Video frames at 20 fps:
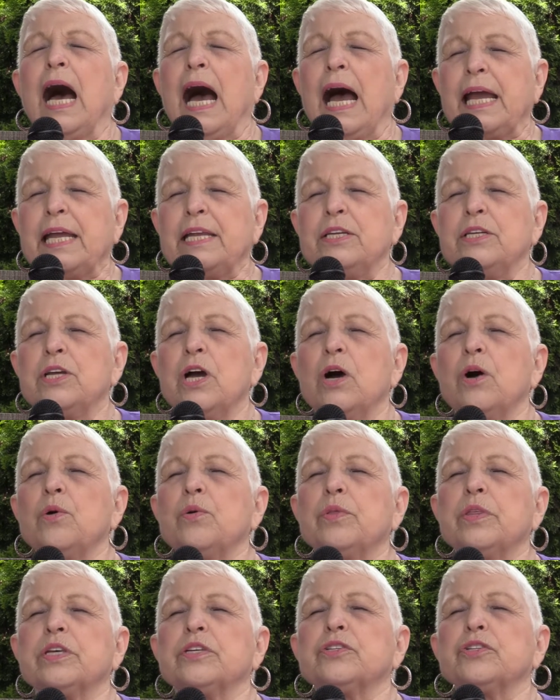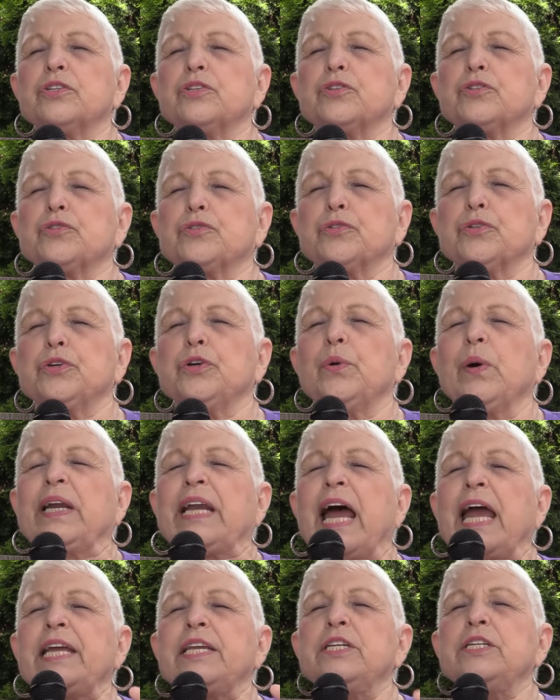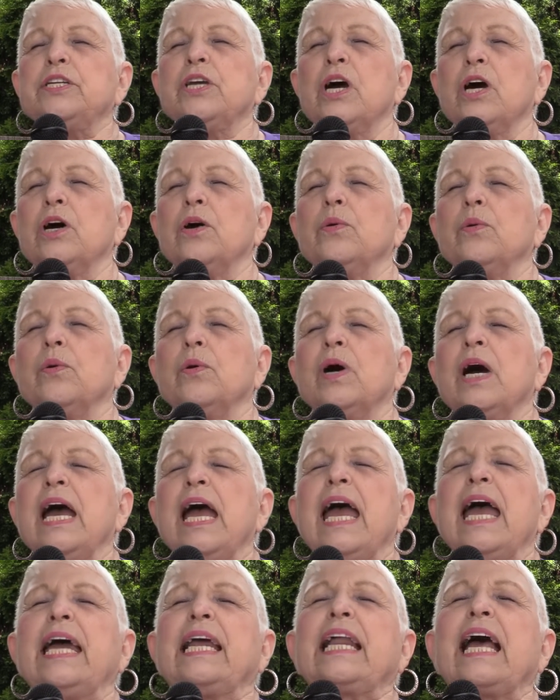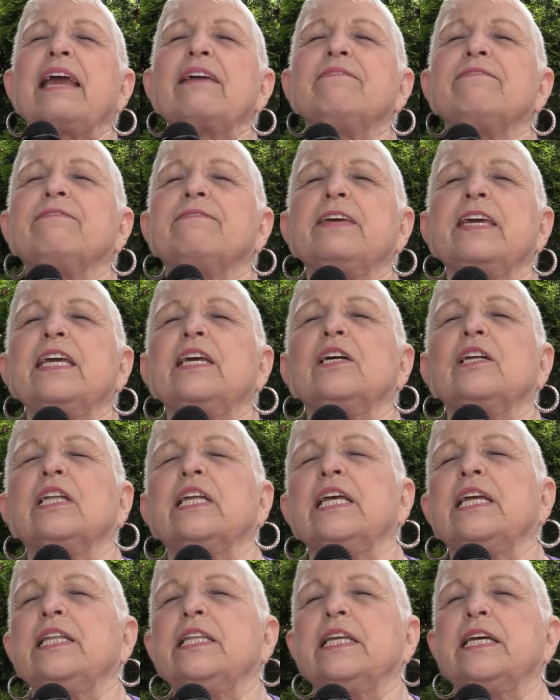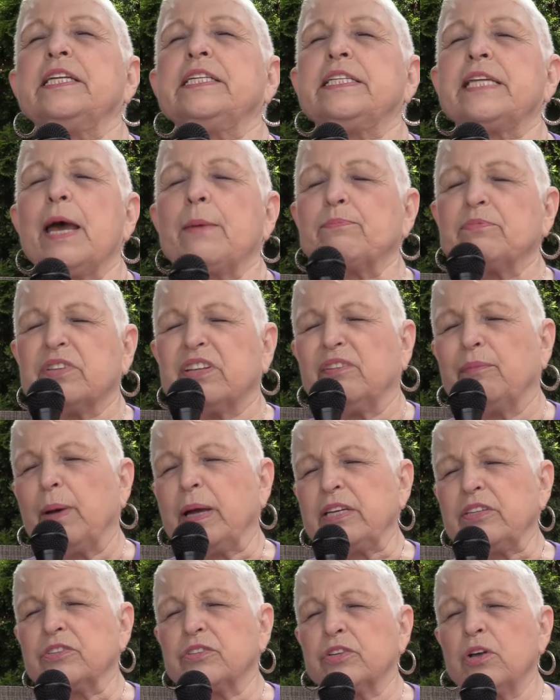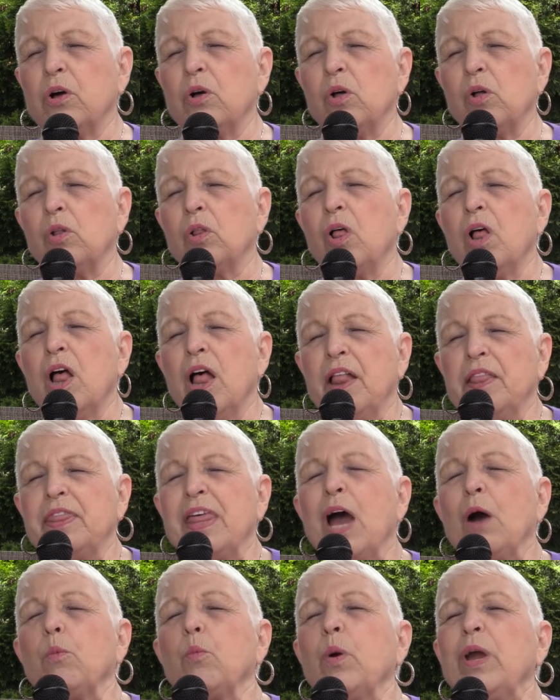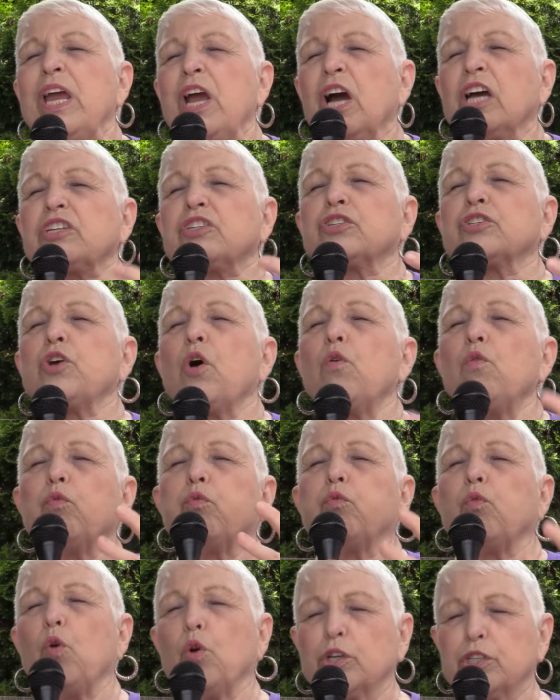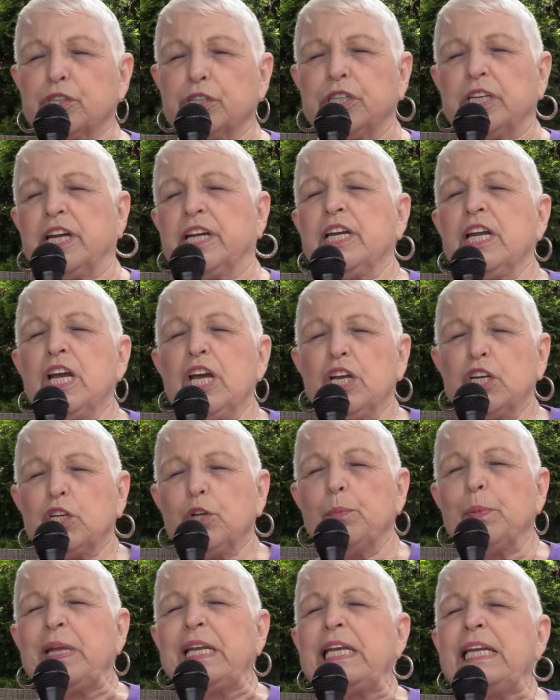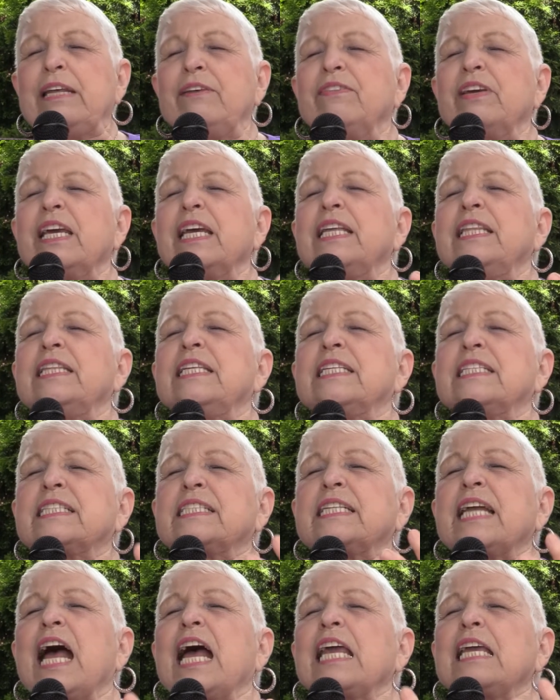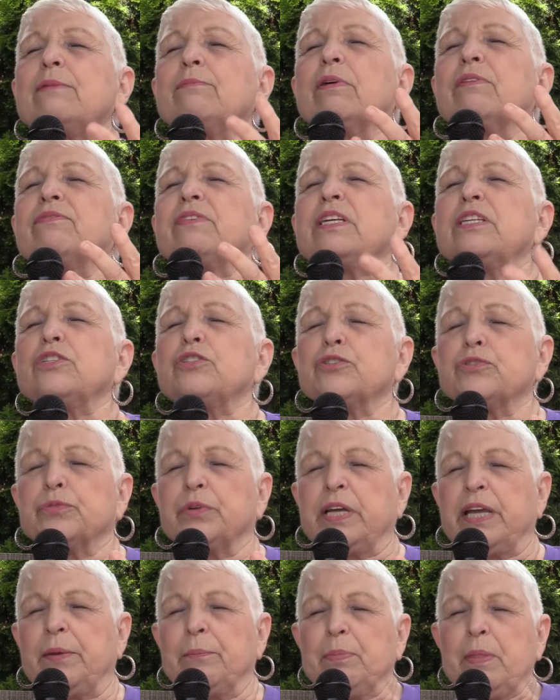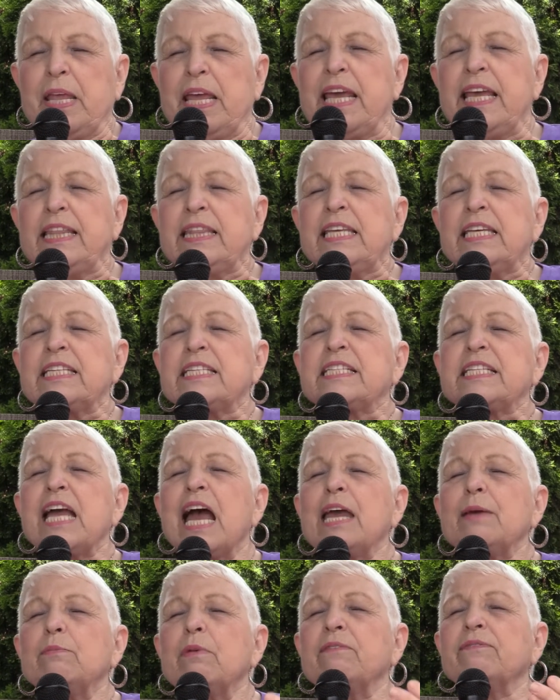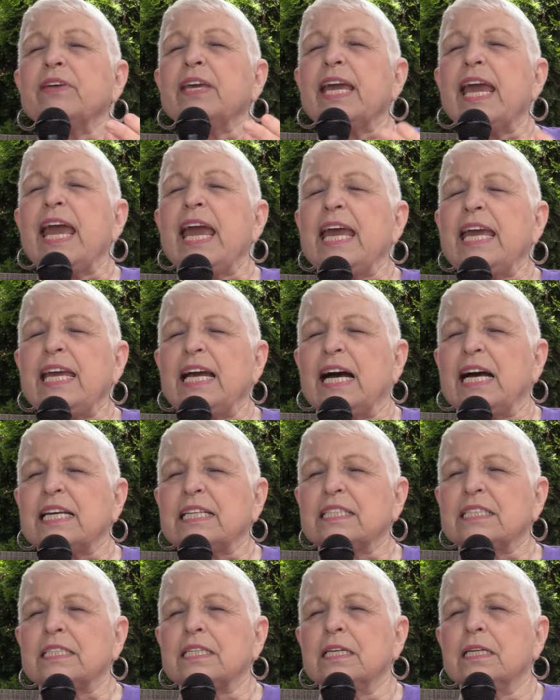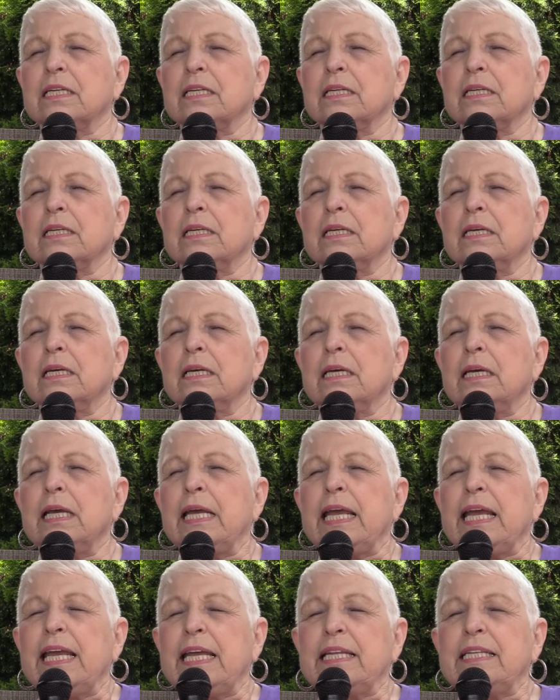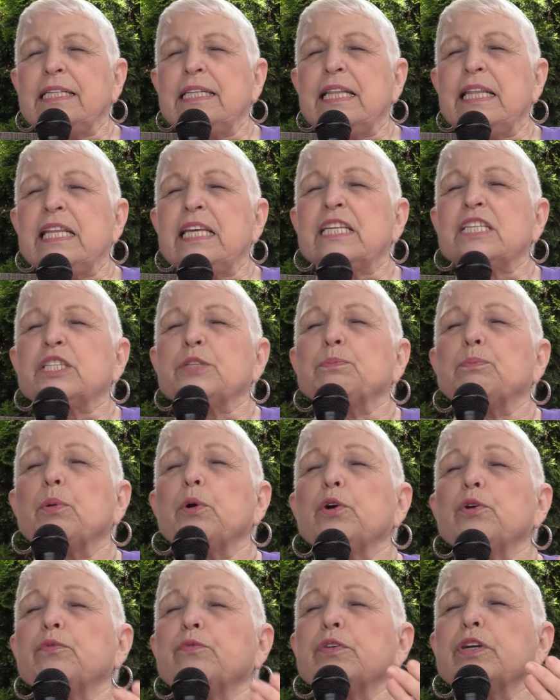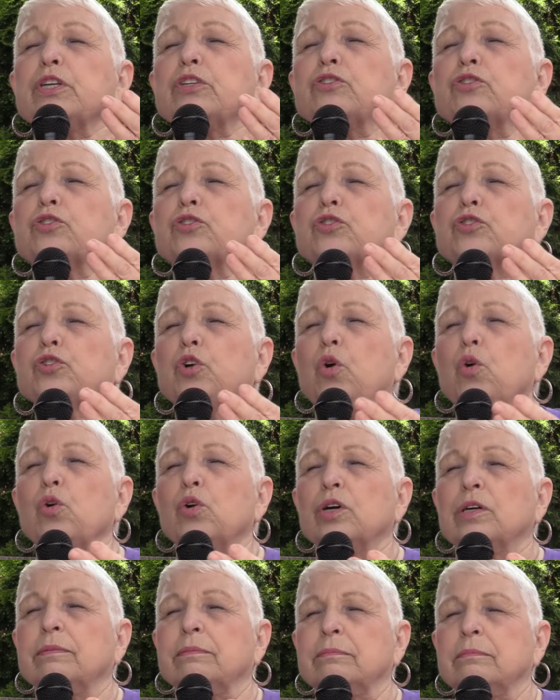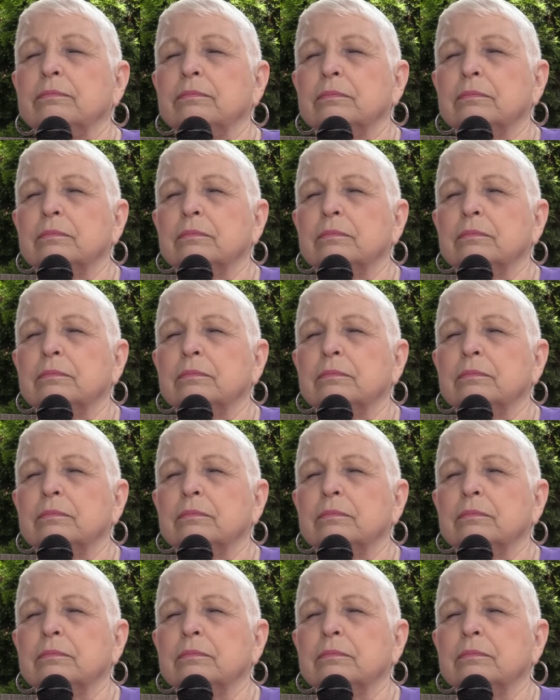I know this is true, and I know and I feel in the depth of my soul that we are so fortunate to be living in this time of history, in this time of chaos, in this perfect storm,